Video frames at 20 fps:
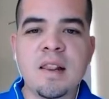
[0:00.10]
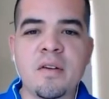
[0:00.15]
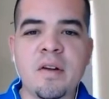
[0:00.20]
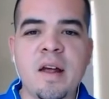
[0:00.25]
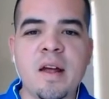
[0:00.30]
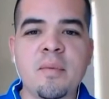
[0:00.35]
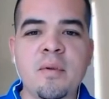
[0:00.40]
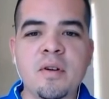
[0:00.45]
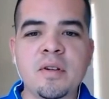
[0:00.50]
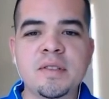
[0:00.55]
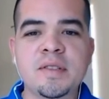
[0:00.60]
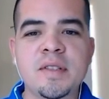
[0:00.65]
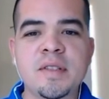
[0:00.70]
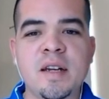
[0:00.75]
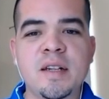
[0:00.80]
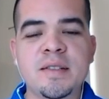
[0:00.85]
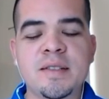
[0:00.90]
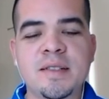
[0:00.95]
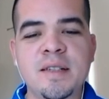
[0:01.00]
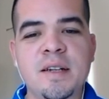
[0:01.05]
neighbors.
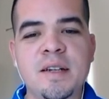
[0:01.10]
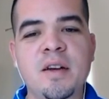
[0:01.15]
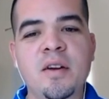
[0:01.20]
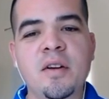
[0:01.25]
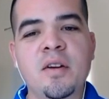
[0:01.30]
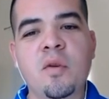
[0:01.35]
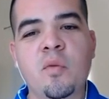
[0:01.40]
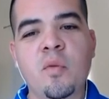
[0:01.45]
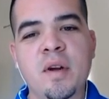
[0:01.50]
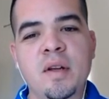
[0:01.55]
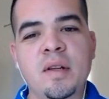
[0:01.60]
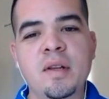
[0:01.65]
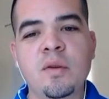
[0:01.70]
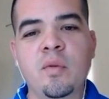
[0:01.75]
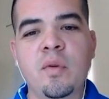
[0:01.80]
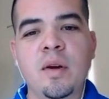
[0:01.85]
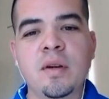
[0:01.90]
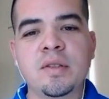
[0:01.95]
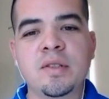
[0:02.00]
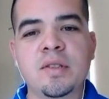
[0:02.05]
Dennis Cid here, your Wrigley
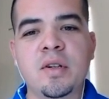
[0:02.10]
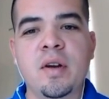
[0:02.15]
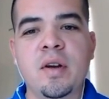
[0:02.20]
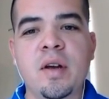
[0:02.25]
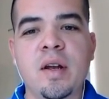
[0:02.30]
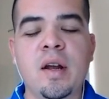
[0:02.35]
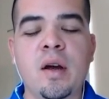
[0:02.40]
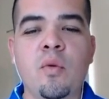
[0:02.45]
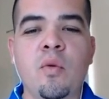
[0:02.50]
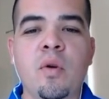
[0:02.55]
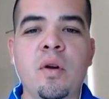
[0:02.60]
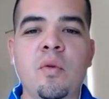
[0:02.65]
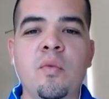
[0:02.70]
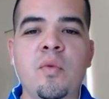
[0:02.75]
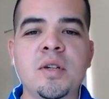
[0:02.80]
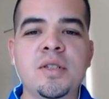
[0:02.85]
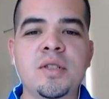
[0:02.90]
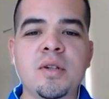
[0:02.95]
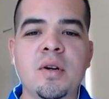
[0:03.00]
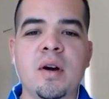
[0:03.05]
Realtor, and I want to
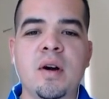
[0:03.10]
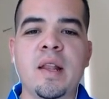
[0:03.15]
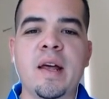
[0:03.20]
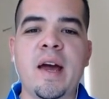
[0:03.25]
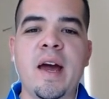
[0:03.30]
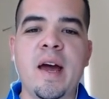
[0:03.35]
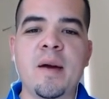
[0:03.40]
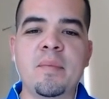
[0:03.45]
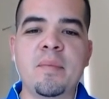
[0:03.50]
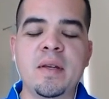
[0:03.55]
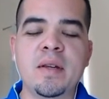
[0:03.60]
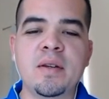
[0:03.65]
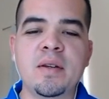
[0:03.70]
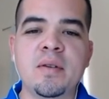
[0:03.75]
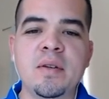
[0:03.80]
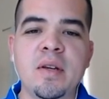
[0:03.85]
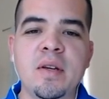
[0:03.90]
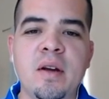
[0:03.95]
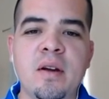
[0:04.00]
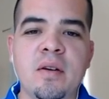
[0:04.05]
wish you all a happy new
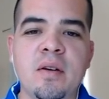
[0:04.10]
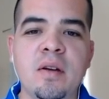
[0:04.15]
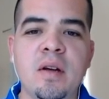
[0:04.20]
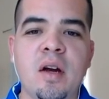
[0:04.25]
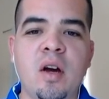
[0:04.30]
year.